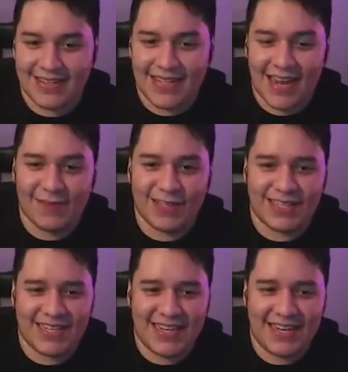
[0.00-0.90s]

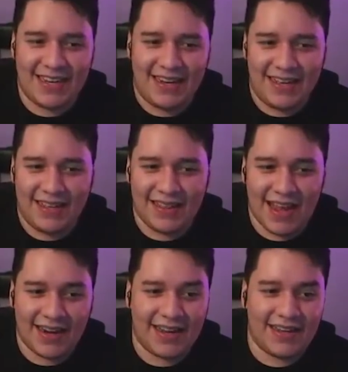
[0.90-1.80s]
obviously,
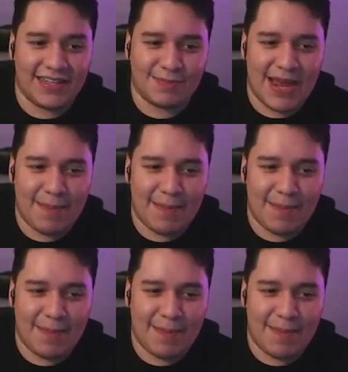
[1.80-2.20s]
Nage is mad